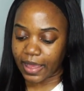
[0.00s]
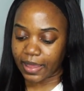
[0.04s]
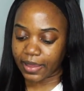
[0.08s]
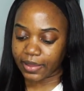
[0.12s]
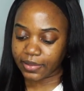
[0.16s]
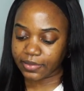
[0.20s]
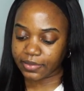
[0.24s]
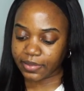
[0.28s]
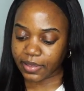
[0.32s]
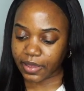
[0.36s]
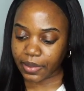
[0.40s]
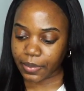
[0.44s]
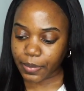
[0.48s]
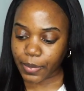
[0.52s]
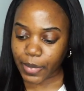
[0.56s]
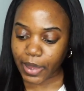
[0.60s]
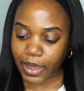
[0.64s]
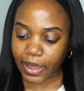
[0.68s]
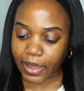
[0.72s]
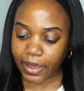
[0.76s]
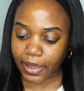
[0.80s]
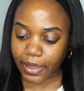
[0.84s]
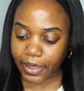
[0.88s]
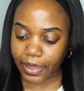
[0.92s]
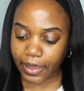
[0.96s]
item
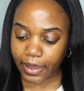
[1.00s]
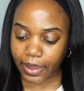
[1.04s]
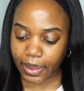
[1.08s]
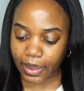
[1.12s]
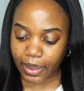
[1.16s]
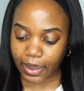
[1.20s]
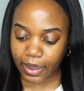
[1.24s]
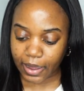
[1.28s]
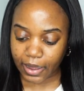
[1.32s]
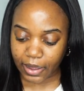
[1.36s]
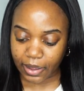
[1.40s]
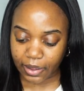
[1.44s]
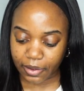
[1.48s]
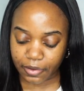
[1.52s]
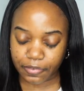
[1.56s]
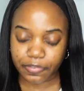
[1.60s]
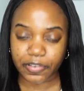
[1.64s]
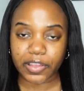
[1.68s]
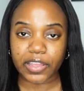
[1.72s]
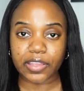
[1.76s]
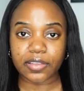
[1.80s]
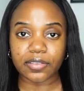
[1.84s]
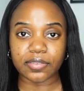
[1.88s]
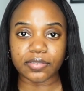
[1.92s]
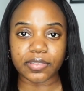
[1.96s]
I have
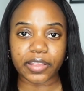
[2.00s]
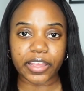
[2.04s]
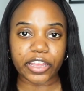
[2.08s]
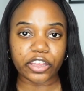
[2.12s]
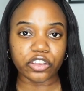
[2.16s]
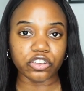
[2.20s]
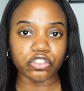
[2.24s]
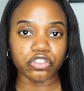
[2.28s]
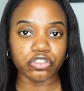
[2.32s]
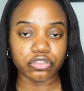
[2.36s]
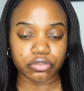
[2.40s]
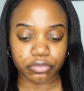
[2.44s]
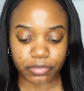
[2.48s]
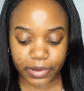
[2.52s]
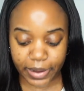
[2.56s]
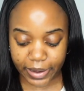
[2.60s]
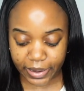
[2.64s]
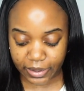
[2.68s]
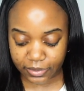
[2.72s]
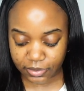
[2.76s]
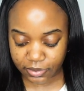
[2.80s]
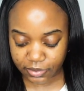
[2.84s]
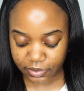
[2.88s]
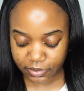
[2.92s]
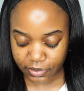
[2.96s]
is a
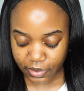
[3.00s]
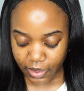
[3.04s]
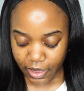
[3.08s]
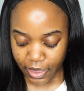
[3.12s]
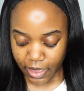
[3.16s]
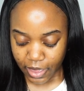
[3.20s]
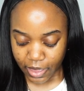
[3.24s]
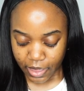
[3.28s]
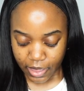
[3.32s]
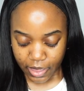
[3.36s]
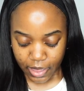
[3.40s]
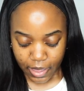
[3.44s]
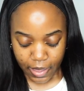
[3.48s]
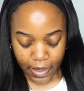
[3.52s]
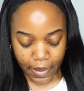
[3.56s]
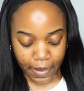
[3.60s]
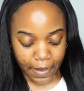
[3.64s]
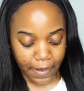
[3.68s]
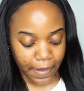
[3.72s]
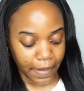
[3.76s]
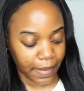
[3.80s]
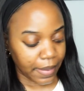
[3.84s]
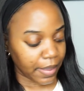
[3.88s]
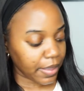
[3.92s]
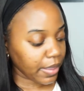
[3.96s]
dress.
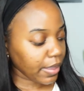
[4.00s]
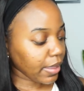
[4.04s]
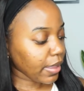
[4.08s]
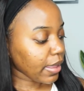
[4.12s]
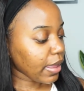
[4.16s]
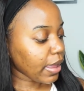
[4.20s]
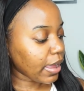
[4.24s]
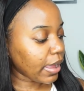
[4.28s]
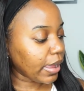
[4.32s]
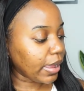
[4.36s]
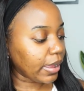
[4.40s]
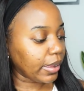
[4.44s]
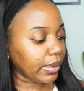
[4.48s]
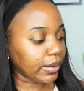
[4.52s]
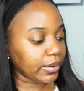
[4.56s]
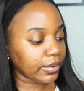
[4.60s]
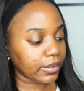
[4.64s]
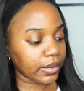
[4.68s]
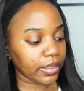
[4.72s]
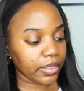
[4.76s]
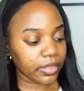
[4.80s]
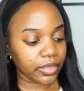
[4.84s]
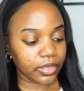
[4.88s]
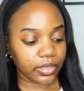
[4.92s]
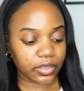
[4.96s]
And
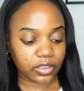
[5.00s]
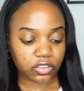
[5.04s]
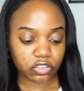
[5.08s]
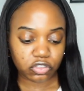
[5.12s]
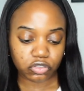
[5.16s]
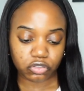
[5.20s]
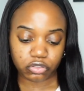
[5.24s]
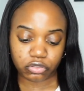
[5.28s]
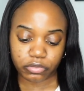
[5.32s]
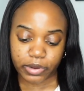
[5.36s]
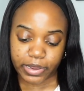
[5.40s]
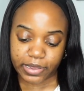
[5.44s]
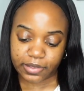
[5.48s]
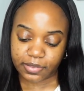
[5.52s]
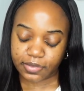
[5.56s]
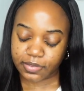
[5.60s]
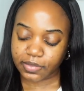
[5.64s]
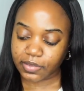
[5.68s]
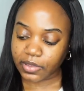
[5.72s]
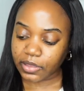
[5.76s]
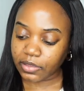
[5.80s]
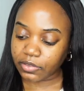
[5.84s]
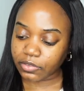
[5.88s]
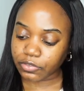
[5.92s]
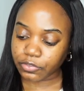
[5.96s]
this
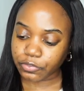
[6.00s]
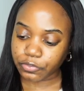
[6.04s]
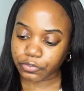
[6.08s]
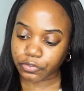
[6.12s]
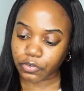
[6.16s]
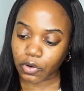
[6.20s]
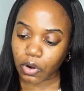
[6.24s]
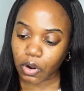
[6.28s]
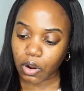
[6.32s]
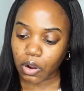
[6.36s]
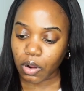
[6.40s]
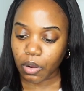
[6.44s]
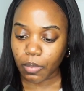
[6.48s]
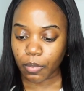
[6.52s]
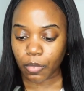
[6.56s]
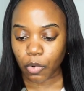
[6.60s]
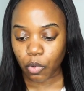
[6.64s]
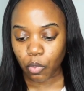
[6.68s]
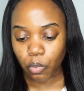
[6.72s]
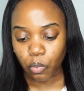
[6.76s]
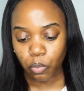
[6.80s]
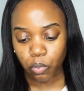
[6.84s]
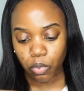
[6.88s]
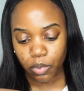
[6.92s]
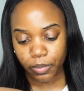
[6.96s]
dress is
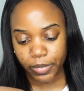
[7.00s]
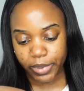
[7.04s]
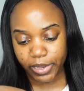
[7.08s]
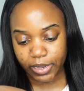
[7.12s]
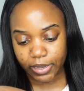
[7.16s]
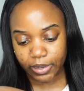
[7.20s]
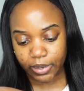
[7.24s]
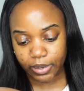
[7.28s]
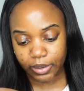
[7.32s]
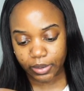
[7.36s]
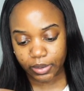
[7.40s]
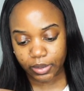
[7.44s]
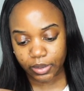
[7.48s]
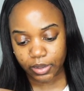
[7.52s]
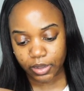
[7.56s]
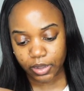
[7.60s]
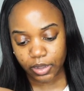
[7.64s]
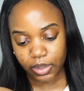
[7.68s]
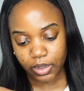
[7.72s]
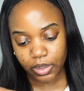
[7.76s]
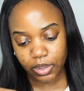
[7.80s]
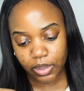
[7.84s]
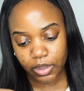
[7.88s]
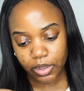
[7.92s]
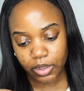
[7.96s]
from Woman
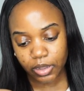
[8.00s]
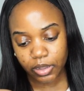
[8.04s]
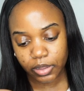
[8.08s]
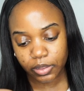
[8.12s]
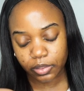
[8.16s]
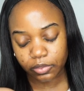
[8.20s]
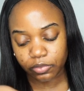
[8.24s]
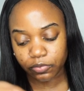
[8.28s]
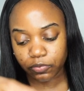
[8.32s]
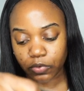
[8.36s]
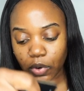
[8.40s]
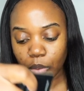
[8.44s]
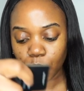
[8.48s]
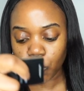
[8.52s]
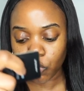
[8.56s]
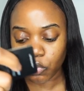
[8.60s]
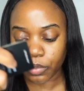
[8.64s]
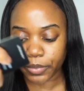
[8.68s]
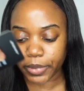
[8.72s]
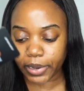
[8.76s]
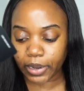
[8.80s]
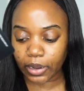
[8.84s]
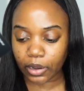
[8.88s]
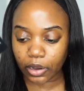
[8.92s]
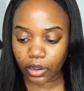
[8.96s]

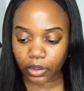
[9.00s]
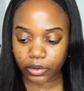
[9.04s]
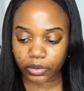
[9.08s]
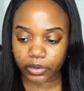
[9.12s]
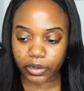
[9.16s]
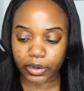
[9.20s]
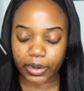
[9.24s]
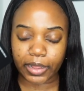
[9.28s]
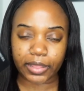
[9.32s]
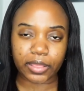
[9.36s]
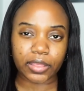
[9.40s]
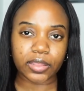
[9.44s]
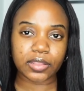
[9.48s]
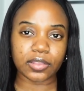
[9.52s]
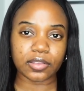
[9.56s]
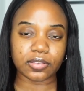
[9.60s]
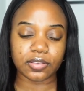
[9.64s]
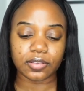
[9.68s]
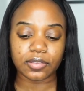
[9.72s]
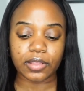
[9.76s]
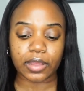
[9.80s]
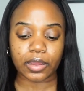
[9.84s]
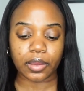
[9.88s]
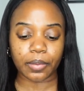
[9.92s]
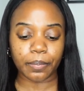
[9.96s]
London. I think this
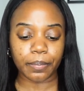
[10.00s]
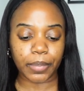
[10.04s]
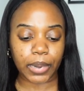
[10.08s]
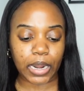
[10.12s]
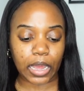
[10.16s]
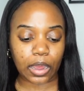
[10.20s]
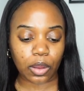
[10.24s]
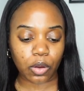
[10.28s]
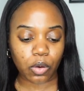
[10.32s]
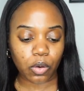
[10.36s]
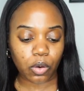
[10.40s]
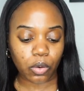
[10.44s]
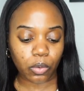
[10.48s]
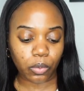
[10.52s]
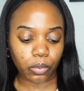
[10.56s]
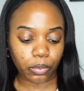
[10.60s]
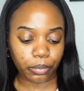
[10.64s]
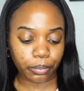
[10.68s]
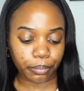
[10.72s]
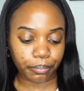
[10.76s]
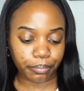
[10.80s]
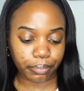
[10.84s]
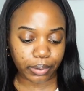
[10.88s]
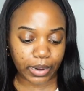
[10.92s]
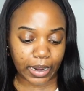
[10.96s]
is like a black
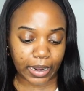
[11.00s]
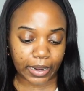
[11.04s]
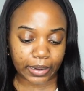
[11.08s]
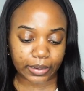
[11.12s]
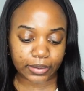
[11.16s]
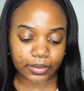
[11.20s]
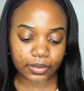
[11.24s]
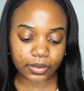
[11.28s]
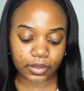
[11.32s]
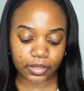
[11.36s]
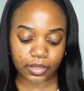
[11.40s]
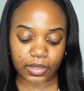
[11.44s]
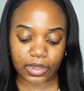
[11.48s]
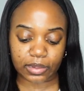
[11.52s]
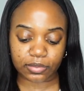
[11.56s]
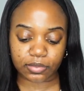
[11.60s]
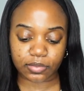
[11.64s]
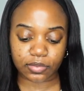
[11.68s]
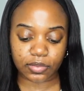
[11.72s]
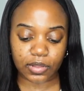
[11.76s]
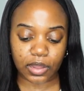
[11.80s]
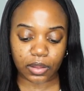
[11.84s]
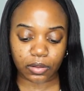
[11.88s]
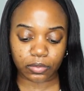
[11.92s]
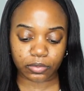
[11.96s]
owned brand
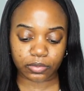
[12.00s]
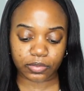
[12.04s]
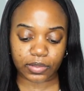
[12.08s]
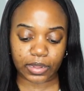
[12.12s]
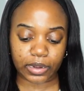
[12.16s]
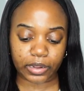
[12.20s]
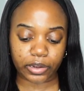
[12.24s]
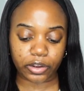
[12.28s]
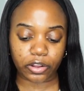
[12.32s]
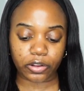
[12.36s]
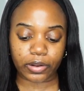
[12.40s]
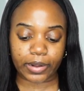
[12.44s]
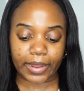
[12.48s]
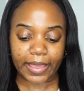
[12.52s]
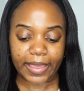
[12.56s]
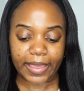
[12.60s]
that's now selling on